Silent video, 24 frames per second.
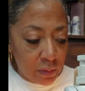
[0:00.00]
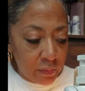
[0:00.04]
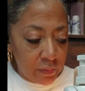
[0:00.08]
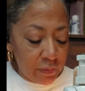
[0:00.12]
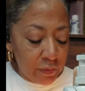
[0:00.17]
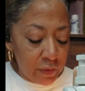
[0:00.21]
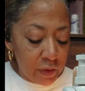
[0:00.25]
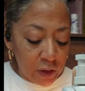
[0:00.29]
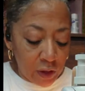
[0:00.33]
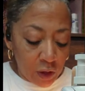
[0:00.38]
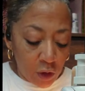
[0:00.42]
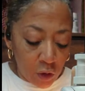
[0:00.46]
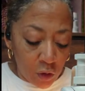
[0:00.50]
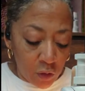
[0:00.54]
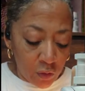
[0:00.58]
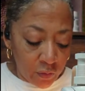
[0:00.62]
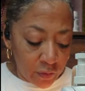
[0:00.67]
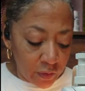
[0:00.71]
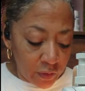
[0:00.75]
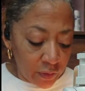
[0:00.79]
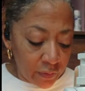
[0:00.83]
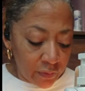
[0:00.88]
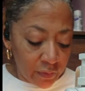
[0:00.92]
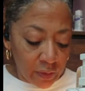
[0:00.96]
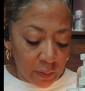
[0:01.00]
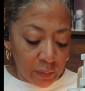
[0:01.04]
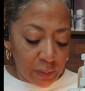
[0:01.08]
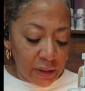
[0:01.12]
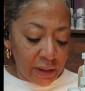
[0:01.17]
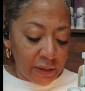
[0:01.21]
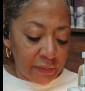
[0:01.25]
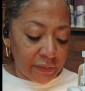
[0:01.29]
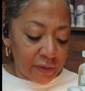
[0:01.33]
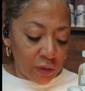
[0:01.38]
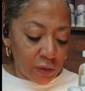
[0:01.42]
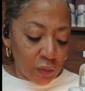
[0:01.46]
foot over from
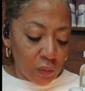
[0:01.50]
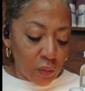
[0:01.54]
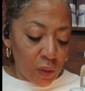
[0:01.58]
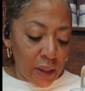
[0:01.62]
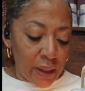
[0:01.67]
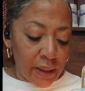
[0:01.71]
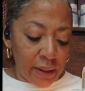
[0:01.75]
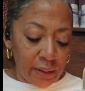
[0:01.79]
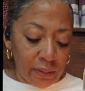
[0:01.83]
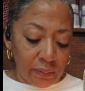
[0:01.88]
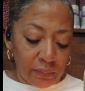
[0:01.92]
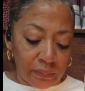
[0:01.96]
left to right.